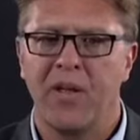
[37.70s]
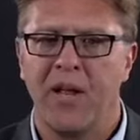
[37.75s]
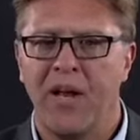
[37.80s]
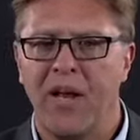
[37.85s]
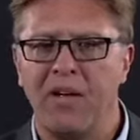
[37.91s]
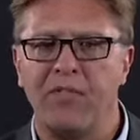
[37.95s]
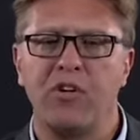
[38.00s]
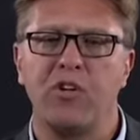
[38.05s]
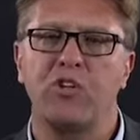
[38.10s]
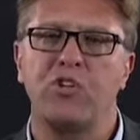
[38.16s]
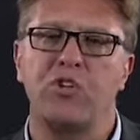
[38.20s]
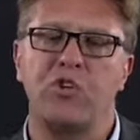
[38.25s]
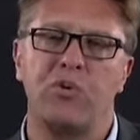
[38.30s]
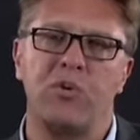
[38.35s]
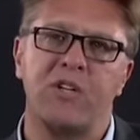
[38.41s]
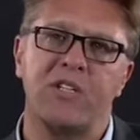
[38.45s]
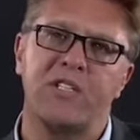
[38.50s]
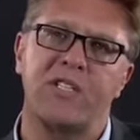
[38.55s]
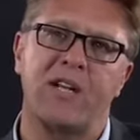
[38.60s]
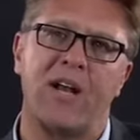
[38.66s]
Level
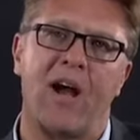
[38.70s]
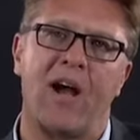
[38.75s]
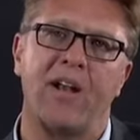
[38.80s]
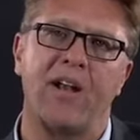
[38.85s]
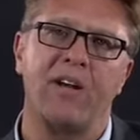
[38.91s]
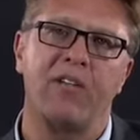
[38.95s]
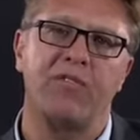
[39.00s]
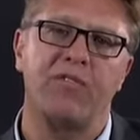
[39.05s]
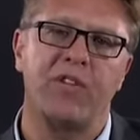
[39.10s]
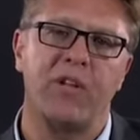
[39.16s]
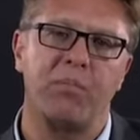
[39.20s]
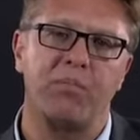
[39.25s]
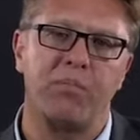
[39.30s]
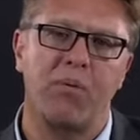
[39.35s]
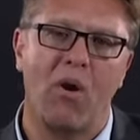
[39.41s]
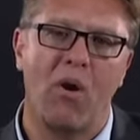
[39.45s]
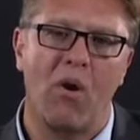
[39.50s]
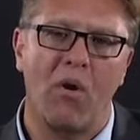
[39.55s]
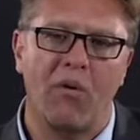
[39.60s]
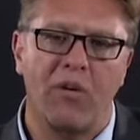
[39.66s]
2 is kind of the
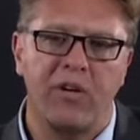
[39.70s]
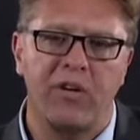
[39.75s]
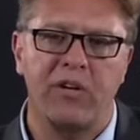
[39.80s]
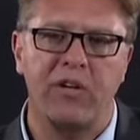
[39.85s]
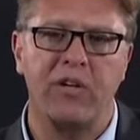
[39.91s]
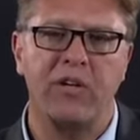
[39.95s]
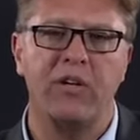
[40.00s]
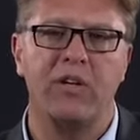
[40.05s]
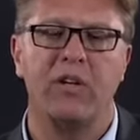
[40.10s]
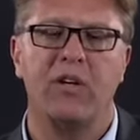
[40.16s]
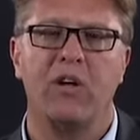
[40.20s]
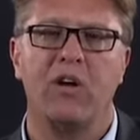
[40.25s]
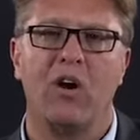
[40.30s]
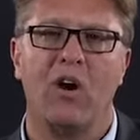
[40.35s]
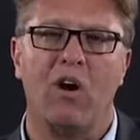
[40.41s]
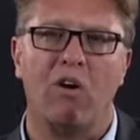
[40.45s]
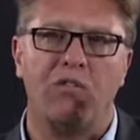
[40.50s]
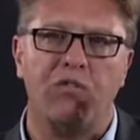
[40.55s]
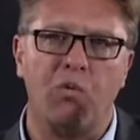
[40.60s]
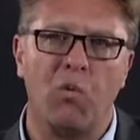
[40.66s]
priority
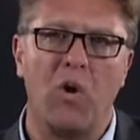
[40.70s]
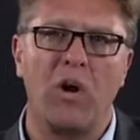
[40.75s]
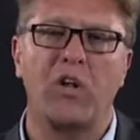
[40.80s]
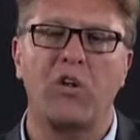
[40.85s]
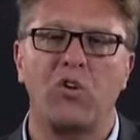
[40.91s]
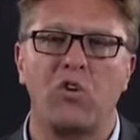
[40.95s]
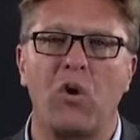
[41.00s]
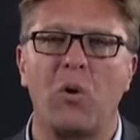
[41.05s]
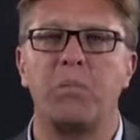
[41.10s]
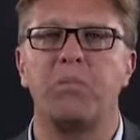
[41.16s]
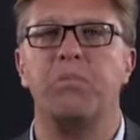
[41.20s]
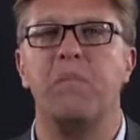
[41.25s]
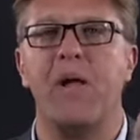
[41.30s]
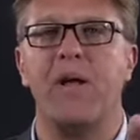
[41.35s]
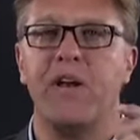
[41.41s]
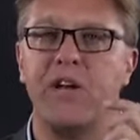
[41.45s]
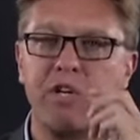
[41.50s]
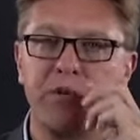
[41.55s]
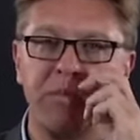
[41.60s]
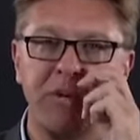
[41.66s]
of what top
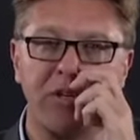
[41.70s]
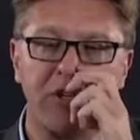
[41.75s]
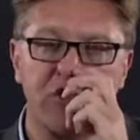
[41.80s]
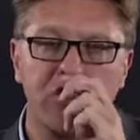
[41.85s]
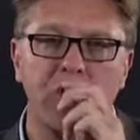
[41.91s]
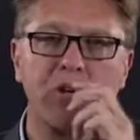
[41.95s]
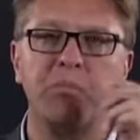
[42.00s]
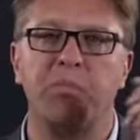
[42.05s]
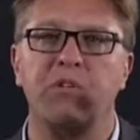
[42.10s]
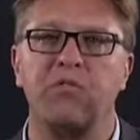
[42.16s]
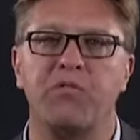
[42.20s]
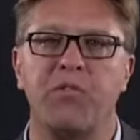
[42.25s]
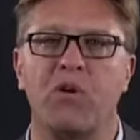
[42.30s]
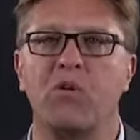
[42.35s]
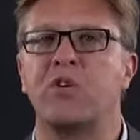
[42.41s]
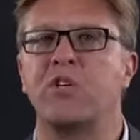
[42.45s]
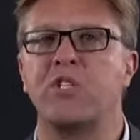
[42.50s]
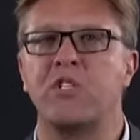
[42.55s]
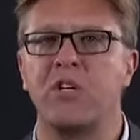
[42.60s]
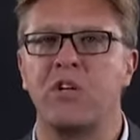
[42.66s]
management should be
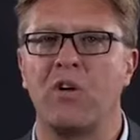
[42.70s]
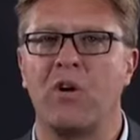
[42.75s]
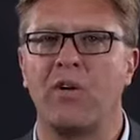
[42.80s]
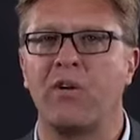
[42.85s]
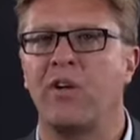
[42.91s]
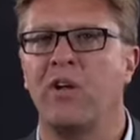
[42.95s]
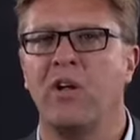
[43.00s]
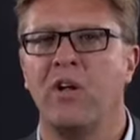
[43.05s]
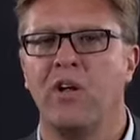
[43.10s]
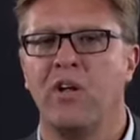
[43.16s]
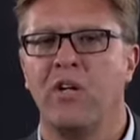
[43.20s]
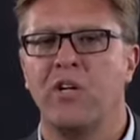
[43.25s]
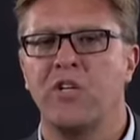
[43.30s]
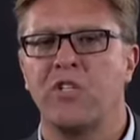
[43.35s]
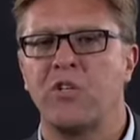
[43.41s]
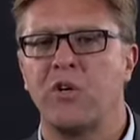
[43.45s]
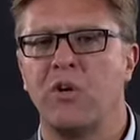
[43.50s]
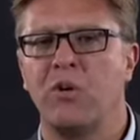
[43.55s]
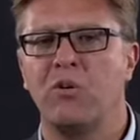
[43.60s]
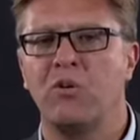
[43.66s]
focusing on.
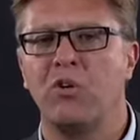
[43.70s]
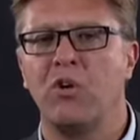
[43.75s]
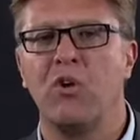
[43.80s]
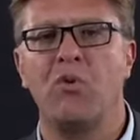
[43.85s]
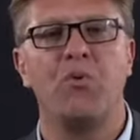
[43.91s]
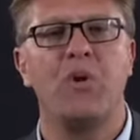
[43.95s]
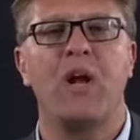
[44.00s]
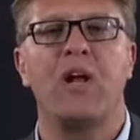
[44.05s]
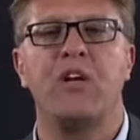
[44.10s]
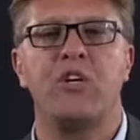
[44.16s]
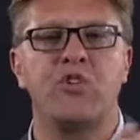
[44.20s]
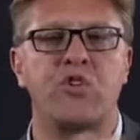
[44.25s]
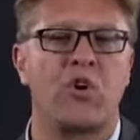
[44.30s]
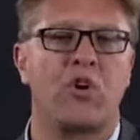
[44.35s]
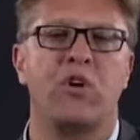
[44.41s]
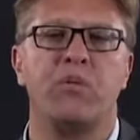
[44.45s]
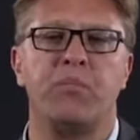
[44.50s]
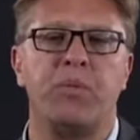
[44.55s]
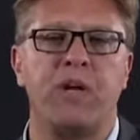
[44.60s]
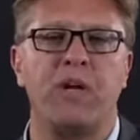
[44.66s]
So you really
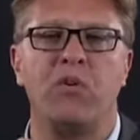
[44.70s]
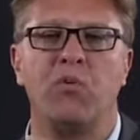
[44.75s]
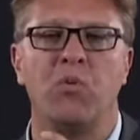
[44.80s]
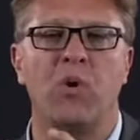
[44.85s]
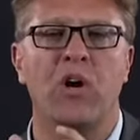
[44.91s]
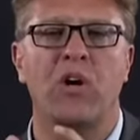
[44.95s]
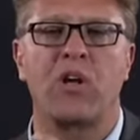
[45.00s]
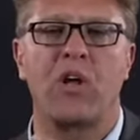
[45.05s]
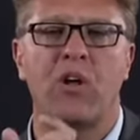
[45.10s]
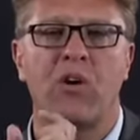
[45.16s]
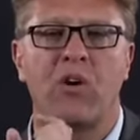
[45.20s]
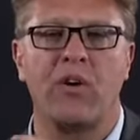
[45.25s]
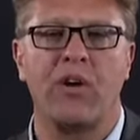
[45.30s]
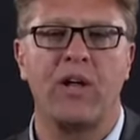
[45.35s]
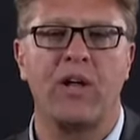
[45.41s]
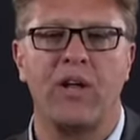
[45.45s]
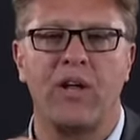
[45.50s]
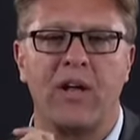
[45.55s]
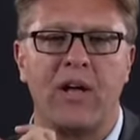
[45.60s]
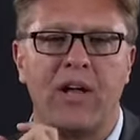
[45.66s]
shouldn't be working on
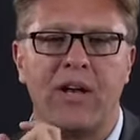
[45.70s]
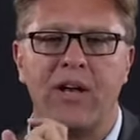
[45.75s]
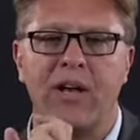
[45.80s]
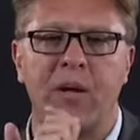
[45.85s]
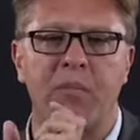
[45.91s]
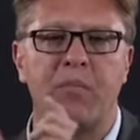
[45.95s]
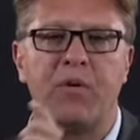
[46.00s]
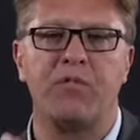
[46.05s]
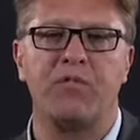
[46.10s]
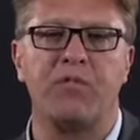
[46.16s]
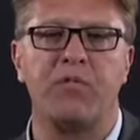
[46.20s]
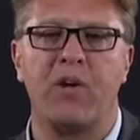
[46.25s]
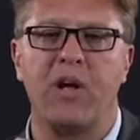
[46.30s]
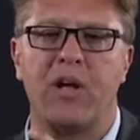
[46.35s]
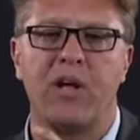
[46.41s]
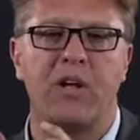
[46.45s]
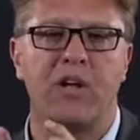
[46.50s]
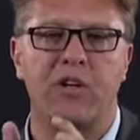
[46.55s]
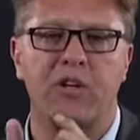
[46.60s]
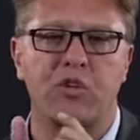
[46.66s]
a number
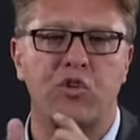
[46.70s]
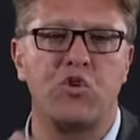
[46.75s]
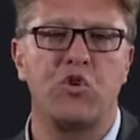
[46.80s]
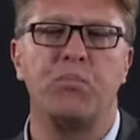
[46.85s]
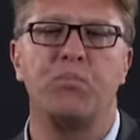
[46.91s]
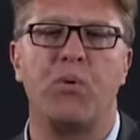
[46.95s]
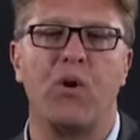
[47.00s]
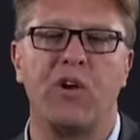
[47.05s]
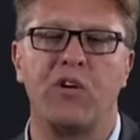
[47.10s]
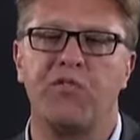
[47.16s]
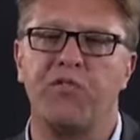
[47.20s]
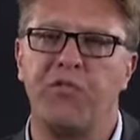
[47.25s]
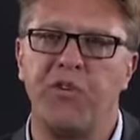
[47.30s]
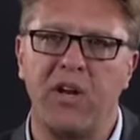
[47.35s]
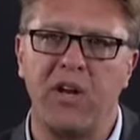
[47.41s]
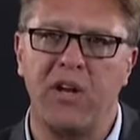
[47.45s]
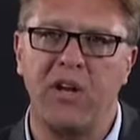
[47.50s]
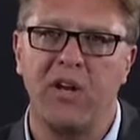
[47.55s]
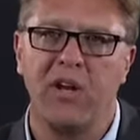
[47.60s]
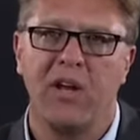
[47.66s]

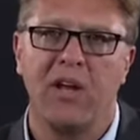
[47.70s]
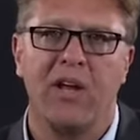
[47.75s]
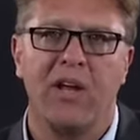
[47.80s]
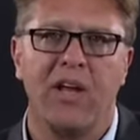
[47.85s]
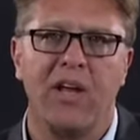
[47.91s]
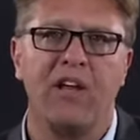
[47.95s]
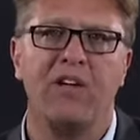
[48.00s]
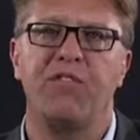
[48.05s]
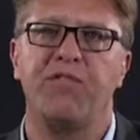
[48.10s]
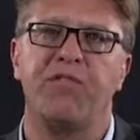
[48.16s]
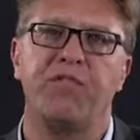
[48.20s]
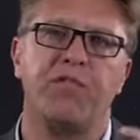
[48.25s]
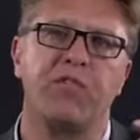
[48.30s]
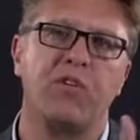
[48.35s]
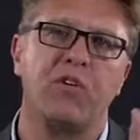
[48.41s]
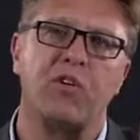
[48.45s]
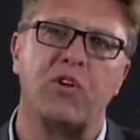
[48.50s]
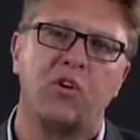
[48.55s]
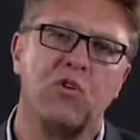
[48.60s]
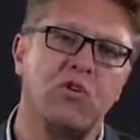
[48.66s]
2.3 if
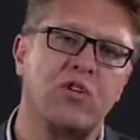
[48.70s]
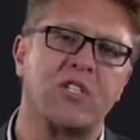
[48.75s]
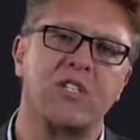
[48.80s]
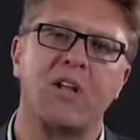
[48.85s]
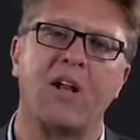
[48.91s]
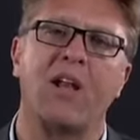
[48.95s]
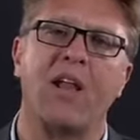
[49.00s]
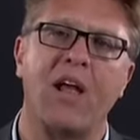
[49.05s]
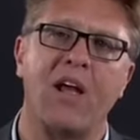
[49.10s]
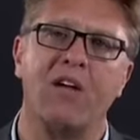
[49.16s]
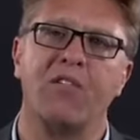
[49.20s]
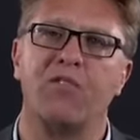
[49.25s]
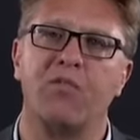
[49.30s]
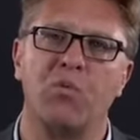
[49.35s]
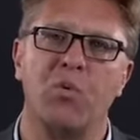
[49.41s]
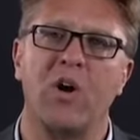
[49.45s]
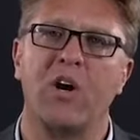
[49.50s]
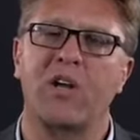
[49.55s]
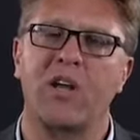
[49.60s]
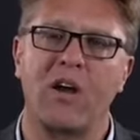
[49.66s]
you still have
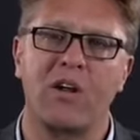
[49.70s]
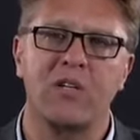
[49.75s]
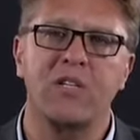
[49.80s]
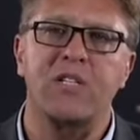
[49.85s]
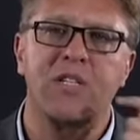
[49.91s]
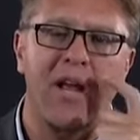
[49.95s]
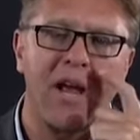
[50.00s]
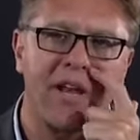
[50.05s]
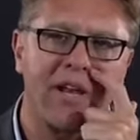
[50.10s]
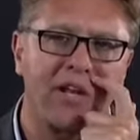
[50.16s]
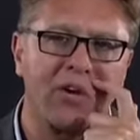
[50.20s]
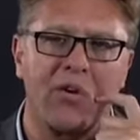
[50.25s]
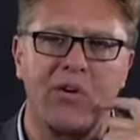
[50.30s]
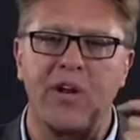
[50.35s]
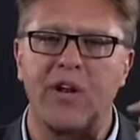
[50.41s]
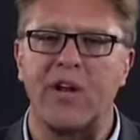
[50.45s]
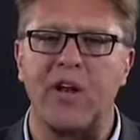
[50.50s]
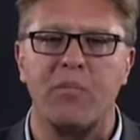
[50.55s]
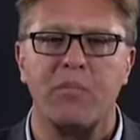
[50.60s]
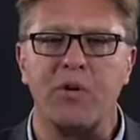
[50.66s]
work outstanding on
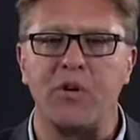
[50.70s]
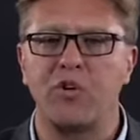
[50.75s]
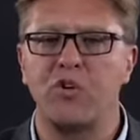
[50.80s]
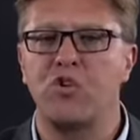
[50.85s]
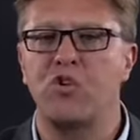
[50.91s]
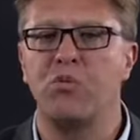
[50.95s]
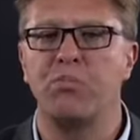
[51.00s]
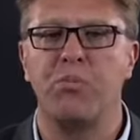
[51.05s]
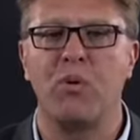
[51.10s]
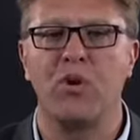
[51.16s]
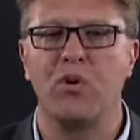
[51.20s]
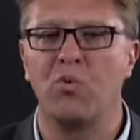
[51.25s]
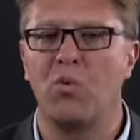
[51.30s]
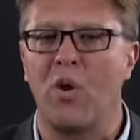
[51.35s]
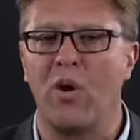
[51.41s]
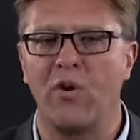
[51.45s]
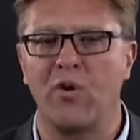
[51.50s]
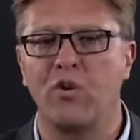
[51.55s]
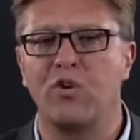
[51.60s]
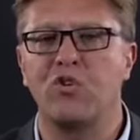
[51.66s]
a number 2.1
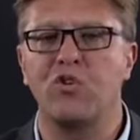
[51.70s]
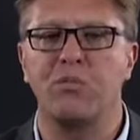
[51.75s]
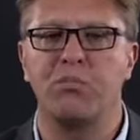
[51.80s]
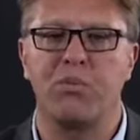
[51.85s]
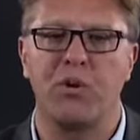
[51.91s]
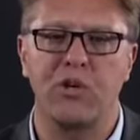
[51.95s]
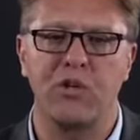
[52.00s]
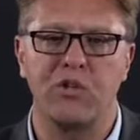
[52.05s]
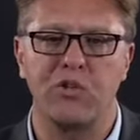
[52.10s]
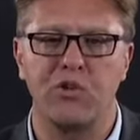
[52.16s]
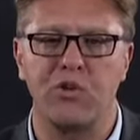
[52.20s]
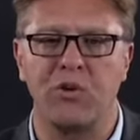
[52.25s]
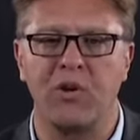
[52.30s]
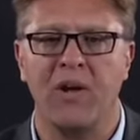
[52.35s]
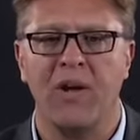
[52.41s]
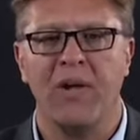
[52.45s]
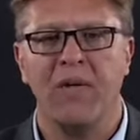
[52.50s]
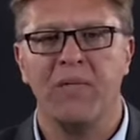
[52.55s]
or 2.2.